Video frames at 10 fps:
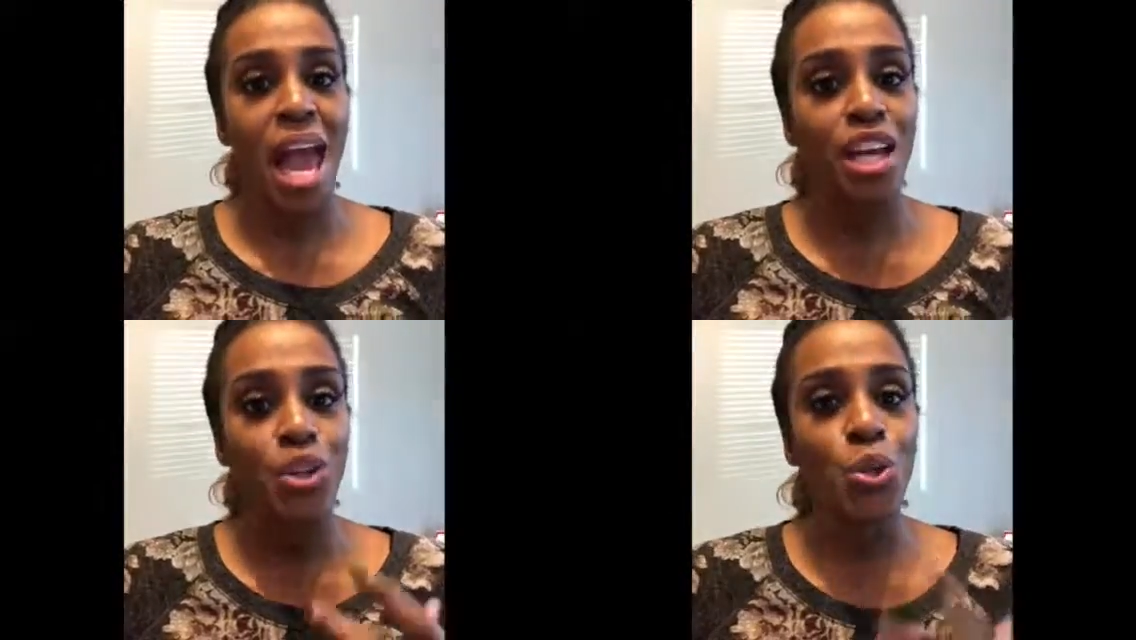
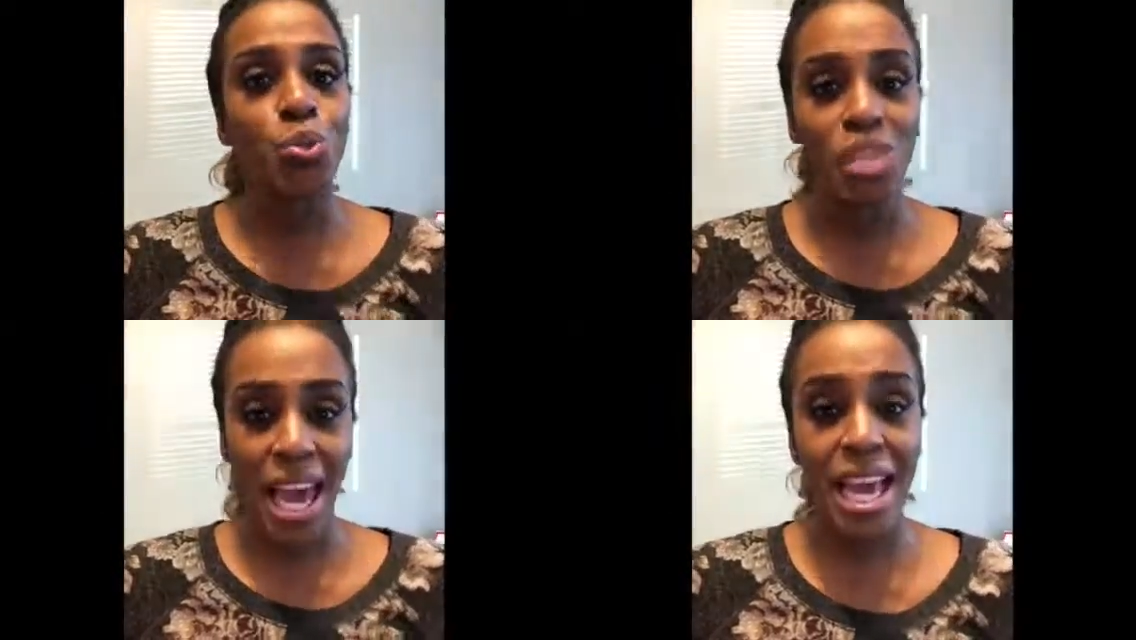and
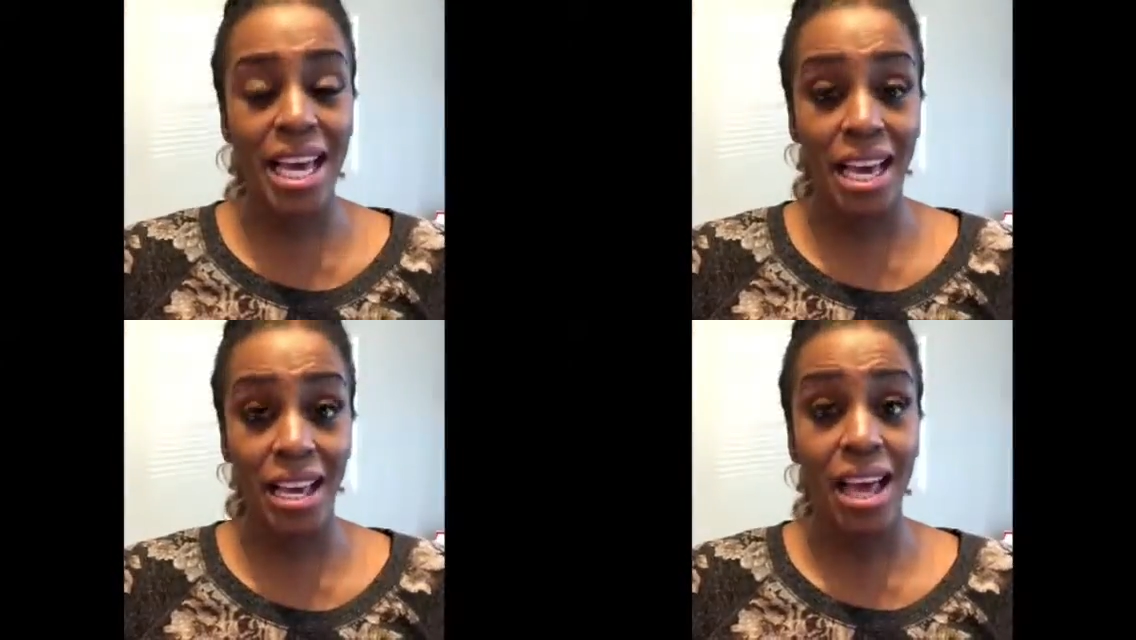you
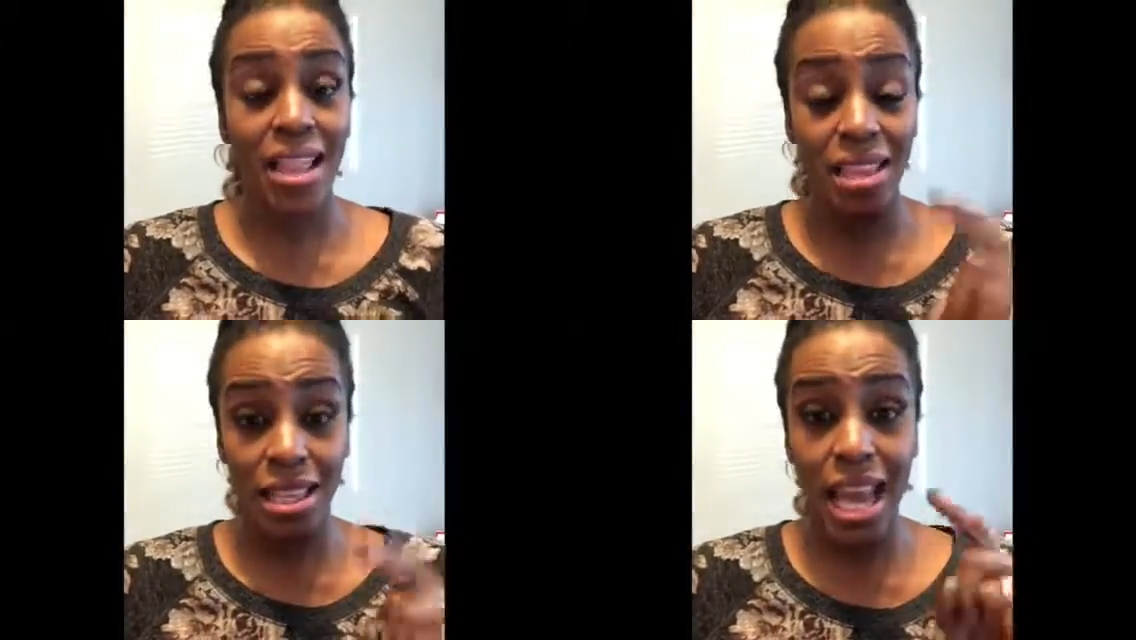taking
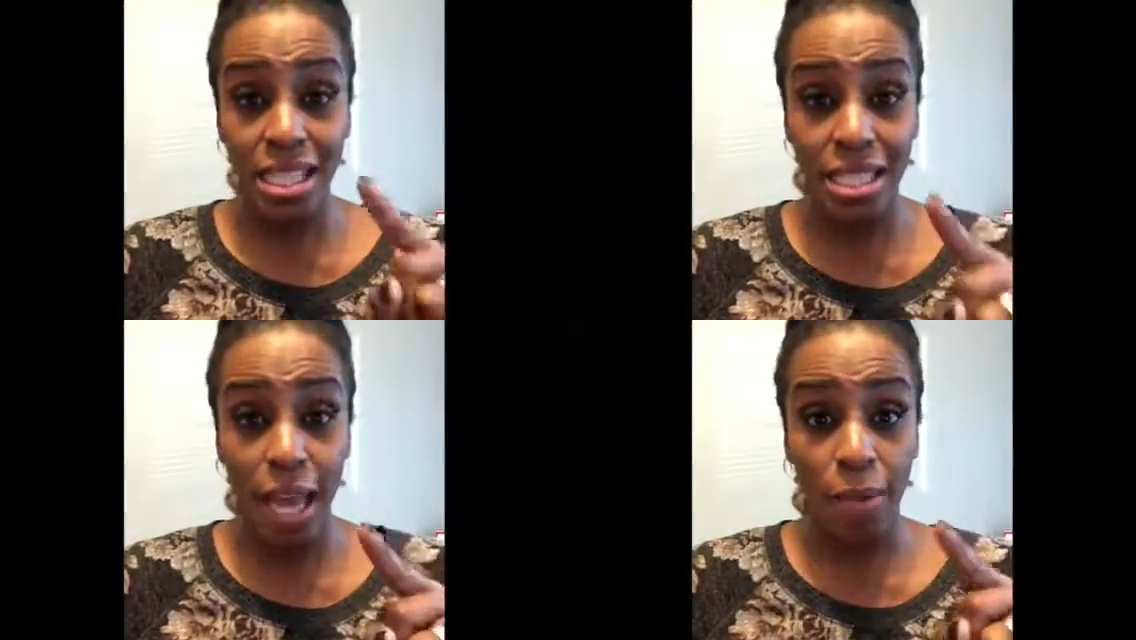the
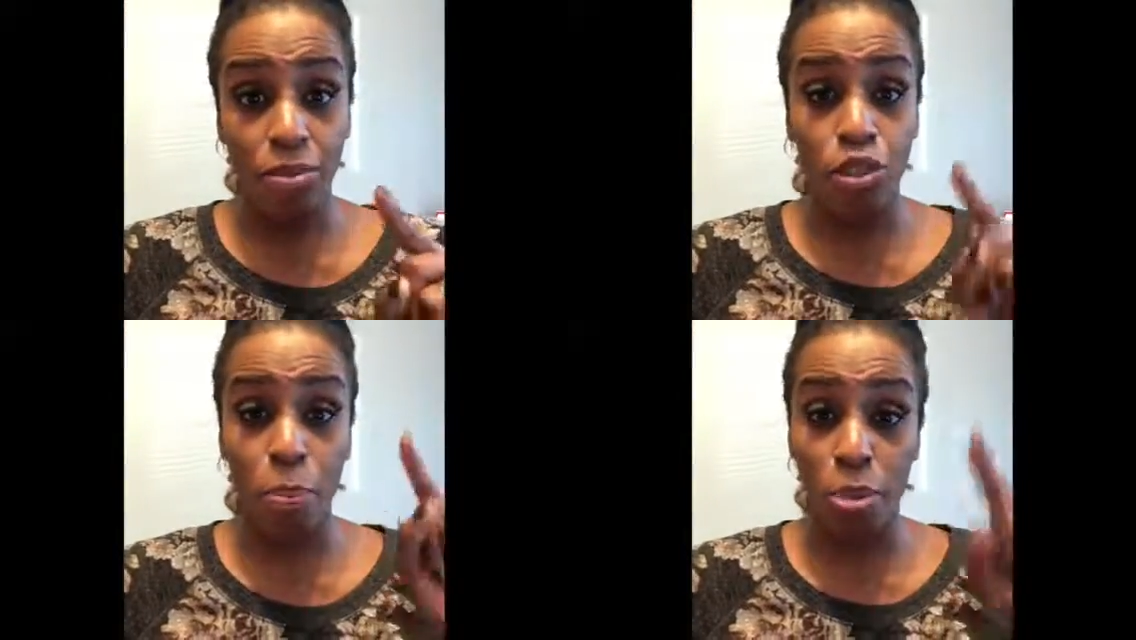next
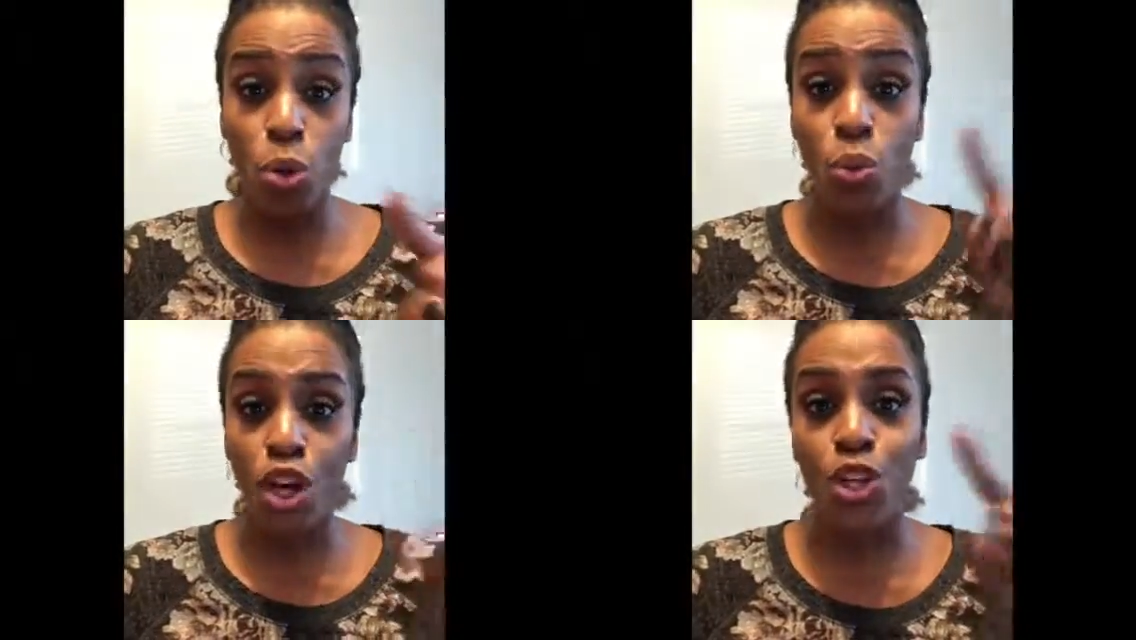step to
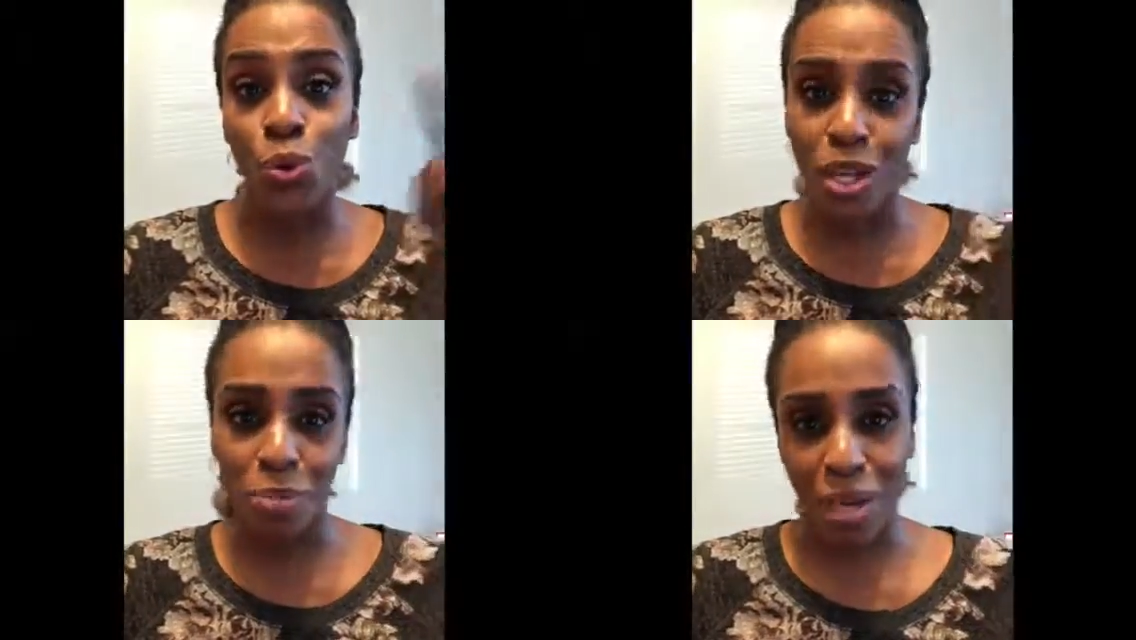be where you
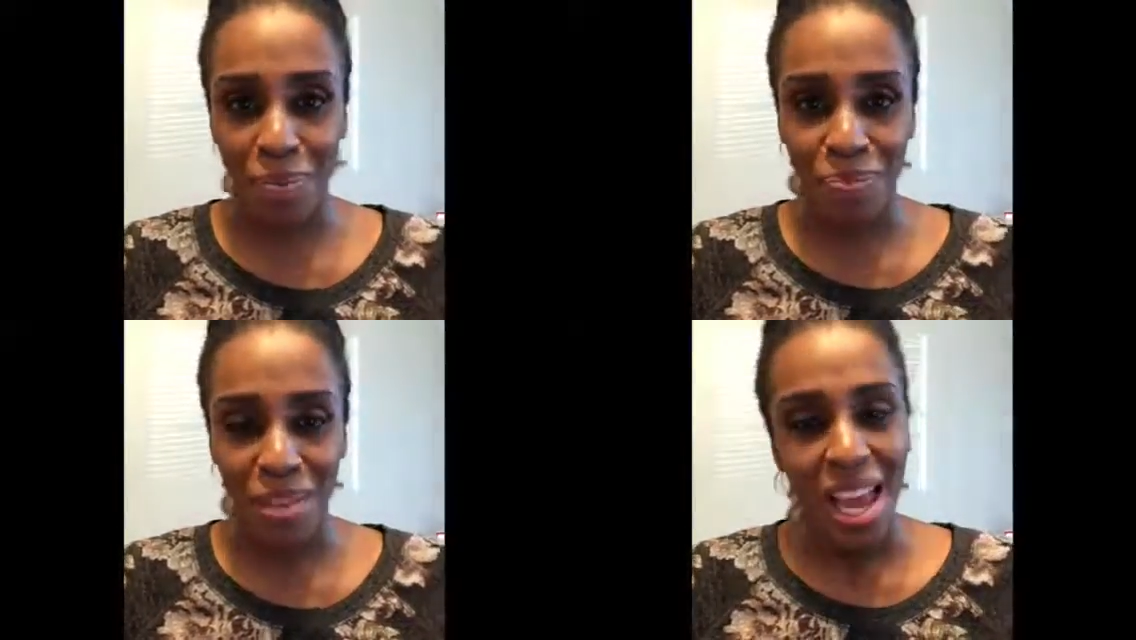want to be.